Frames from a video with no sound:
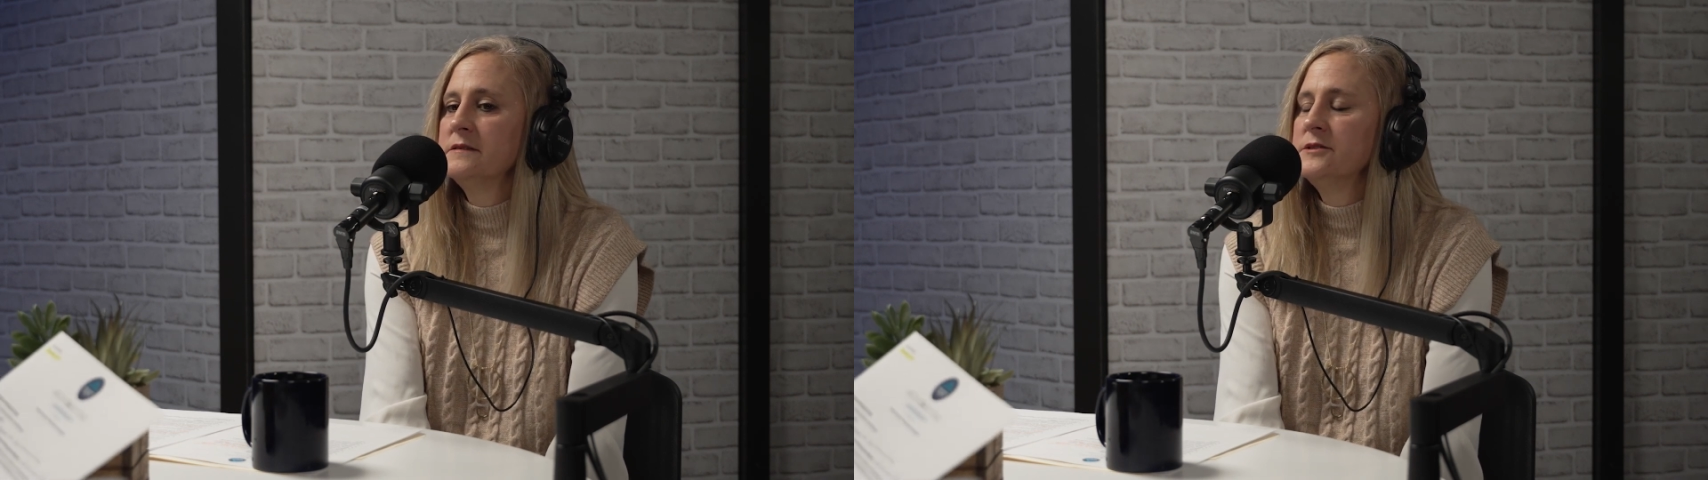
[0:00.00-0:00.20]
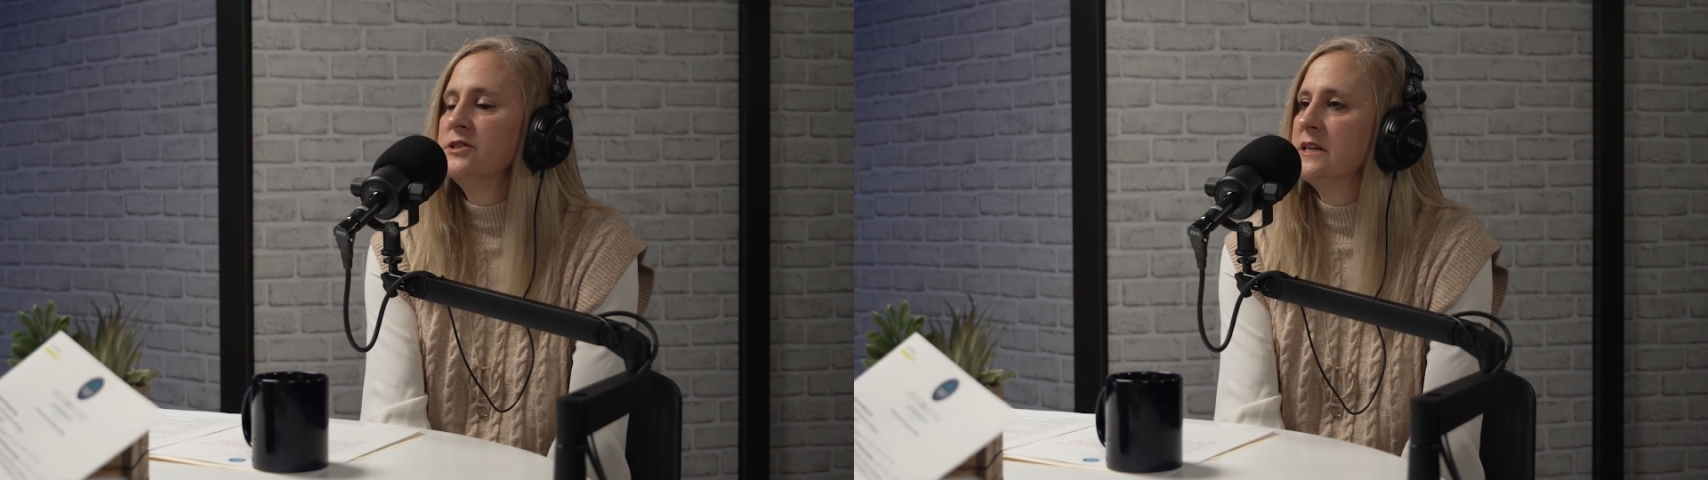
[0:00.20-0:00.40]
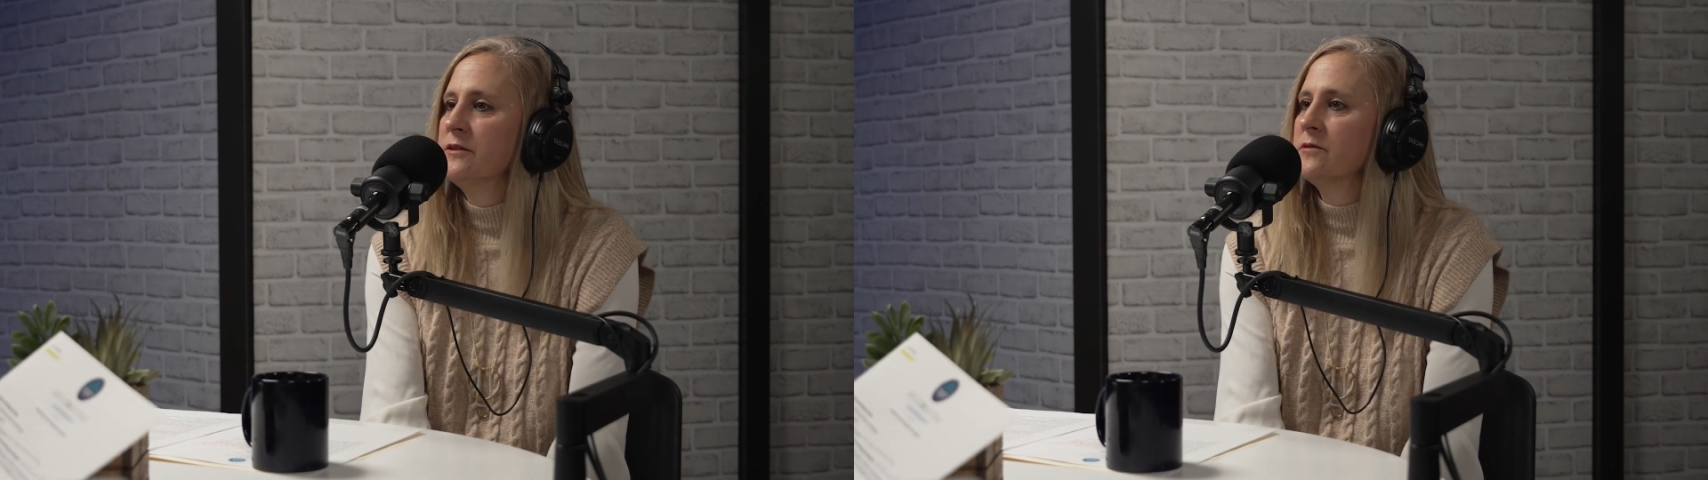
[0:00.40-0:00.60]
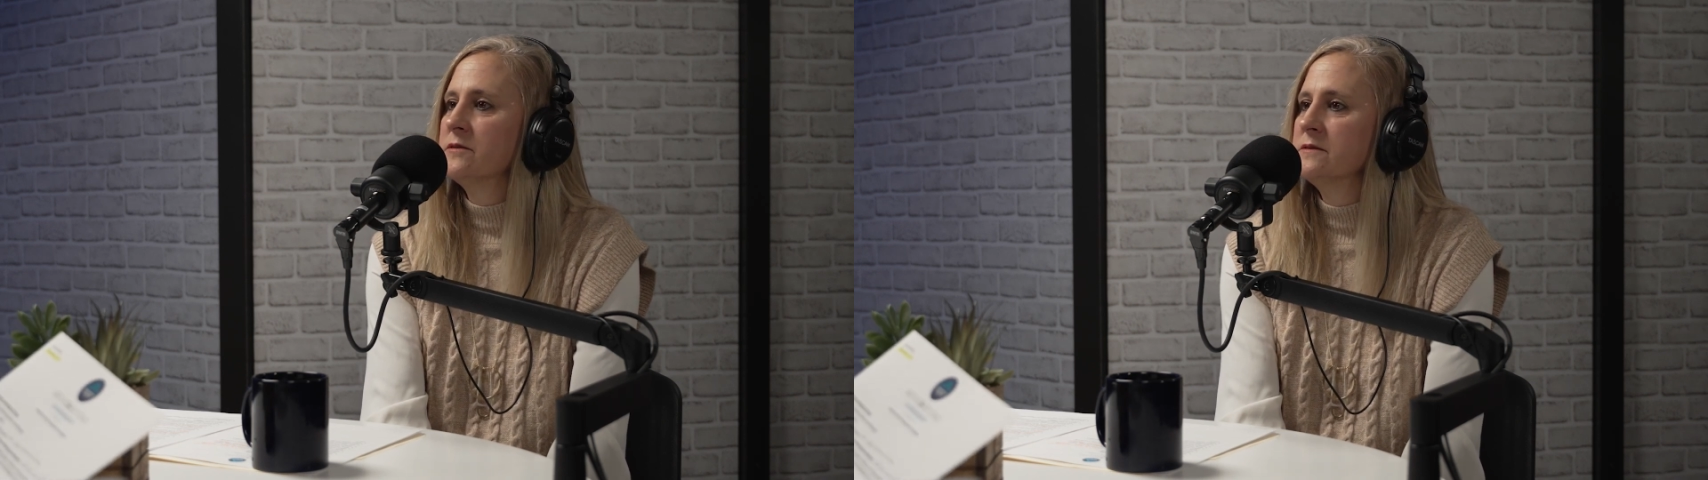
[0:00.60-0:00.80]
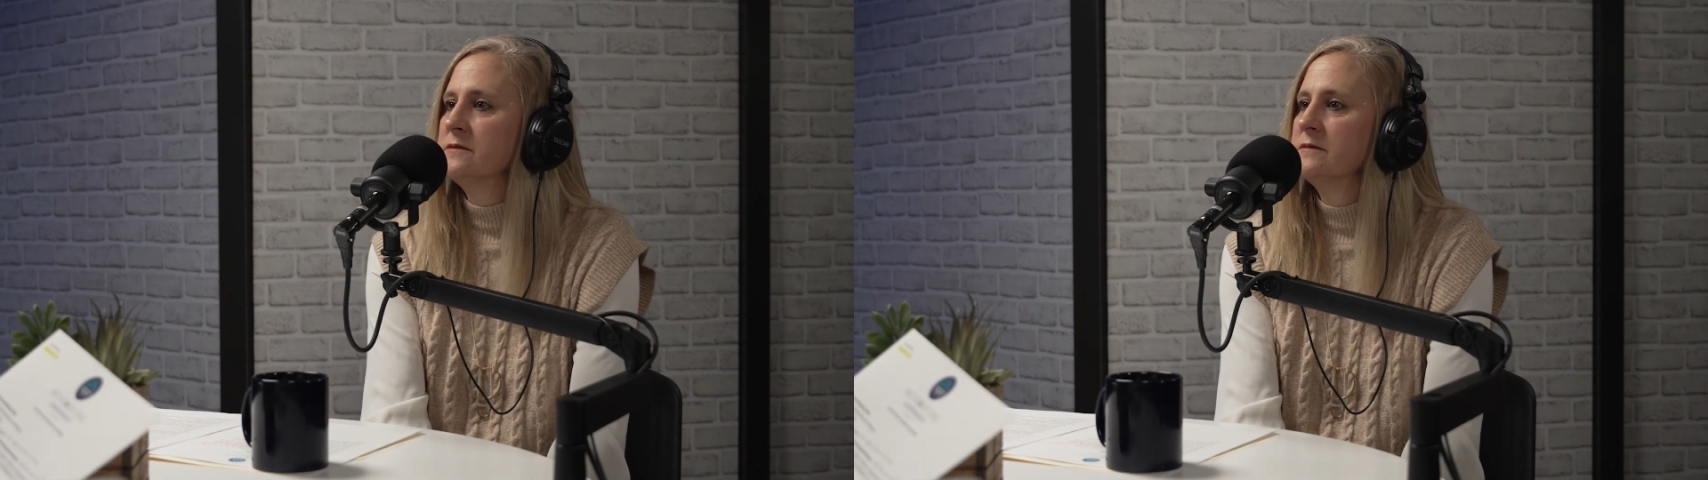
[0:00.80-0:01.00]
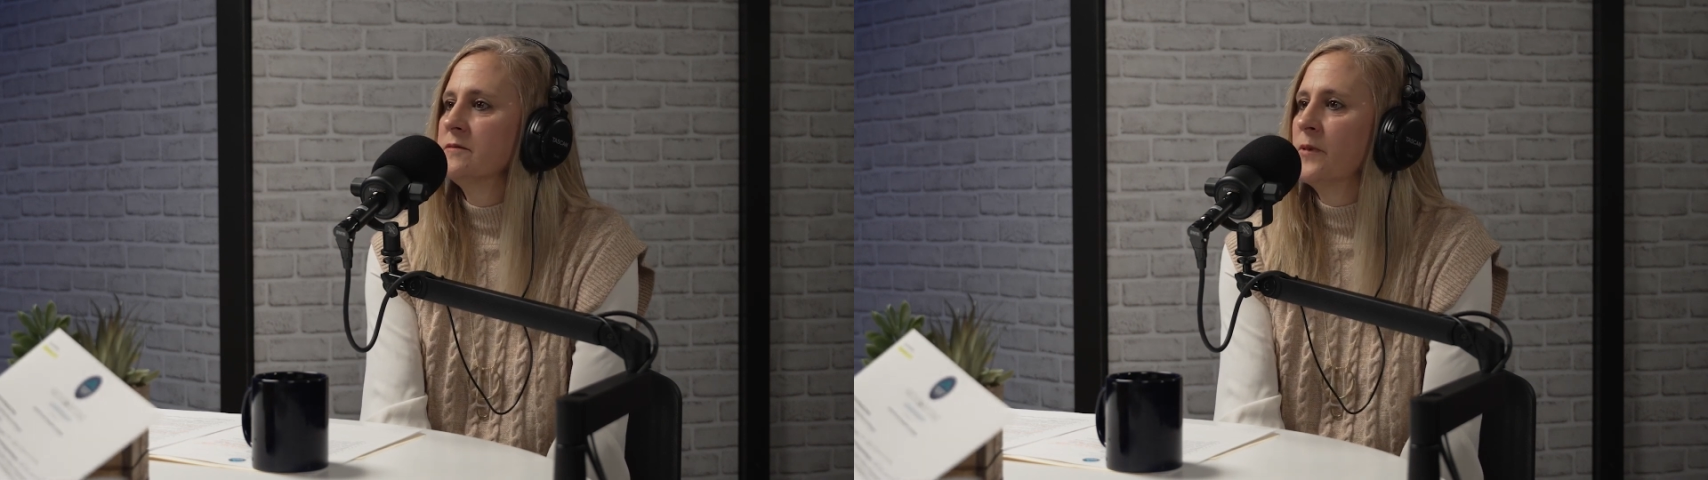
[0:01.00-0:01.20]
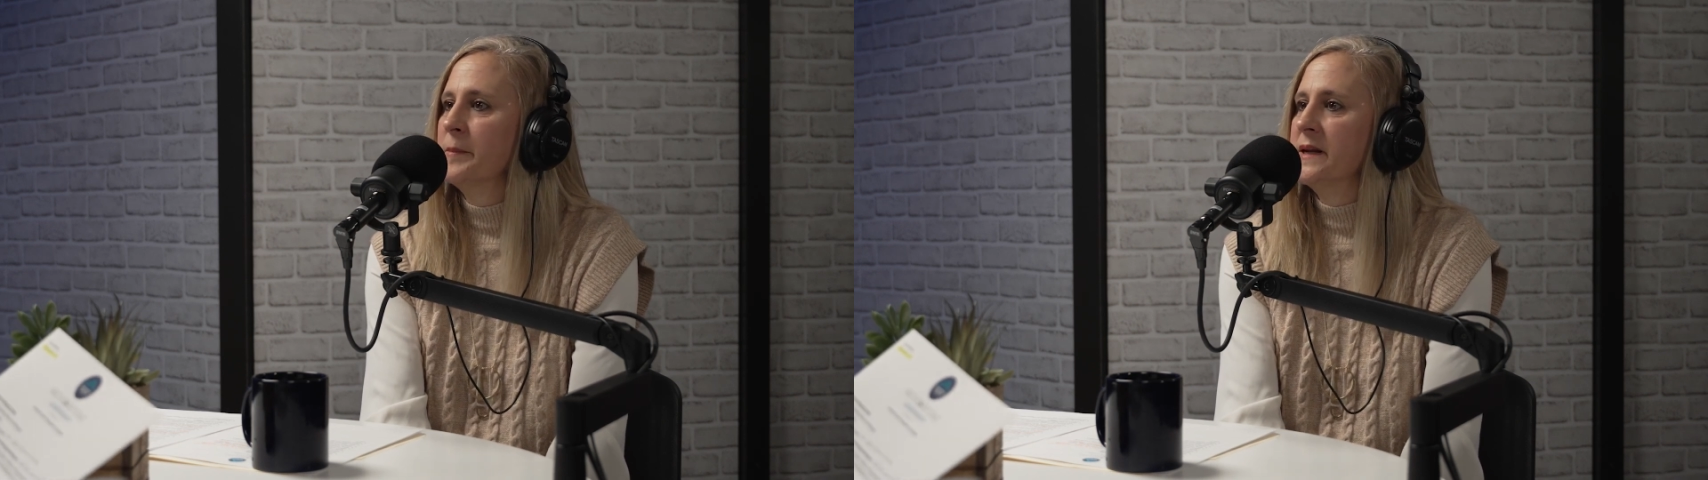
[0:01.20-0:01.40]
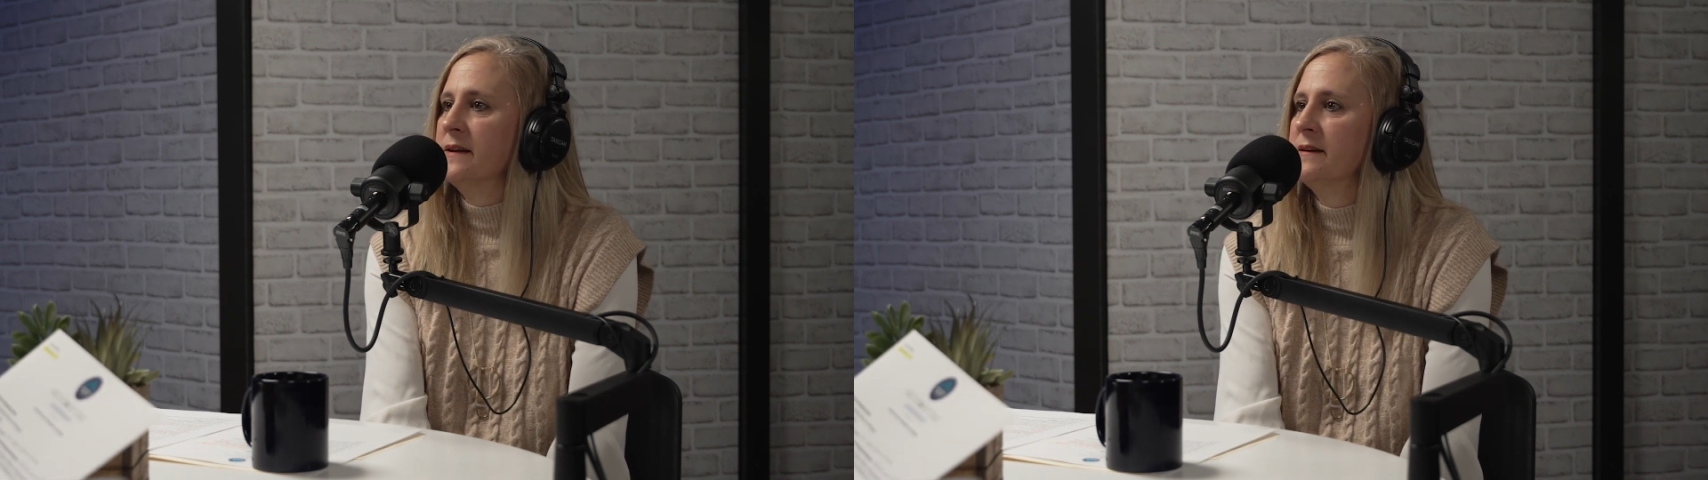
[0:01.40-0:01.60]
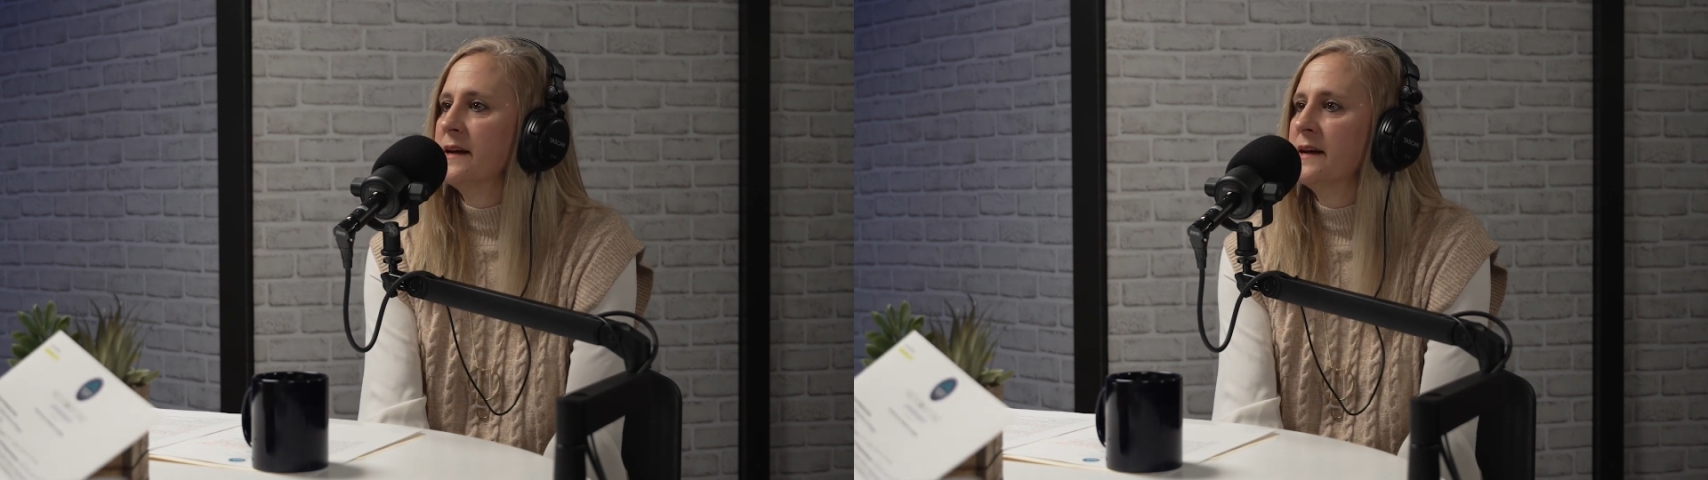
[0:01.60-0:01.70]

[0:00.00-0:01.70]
gentle women.